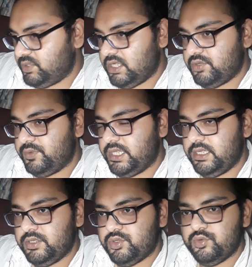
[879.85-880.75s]
we are
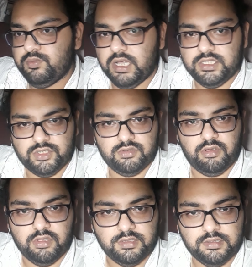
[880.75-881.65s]
dwelling too much
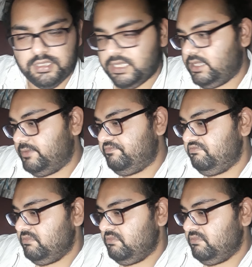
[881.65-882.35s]
on the